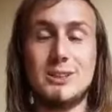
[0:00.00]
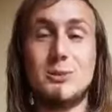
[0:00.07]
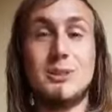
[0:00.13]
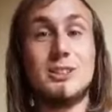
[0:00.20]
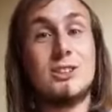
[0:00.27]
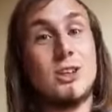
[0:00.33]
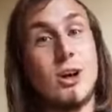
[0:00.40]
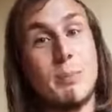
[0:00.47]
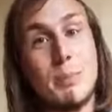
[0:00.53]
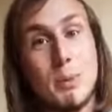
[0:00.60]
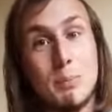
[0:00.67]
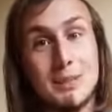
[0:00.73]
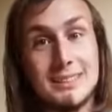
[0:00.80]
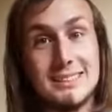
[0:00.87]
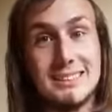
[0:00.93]
When you start up your
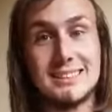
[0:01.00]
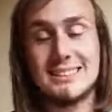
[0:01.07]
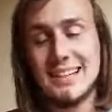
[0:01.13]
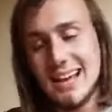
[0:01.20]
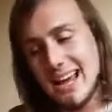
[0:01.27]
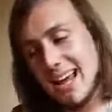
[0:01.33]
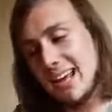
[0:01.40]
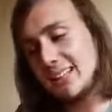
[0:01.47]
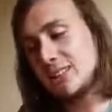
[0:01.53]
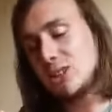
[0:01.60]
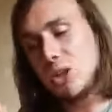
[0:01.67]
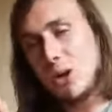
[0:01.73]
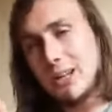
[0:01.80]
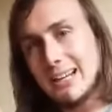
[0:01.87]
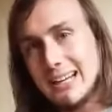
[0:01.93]
business,
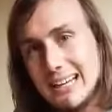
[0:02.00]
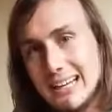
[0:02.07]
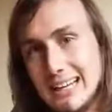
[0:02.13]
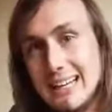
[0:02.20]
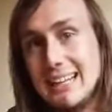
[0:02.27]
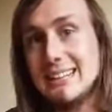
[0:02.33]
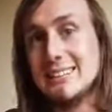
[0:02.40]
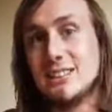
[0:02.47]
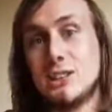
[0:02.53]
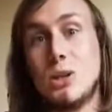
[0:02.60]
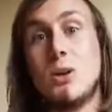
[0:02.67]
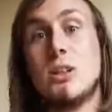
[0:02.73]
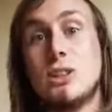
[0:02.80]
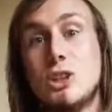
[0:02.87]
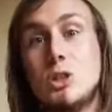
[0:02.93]
start it lean,
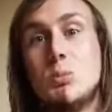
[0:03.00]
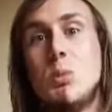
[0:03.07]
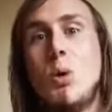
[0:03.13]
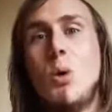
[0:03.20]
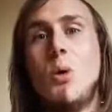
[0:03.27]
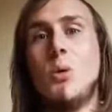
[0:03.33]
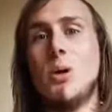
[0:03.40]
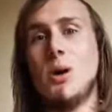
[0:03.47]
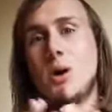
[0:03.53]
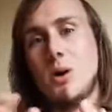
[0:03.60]
start it small.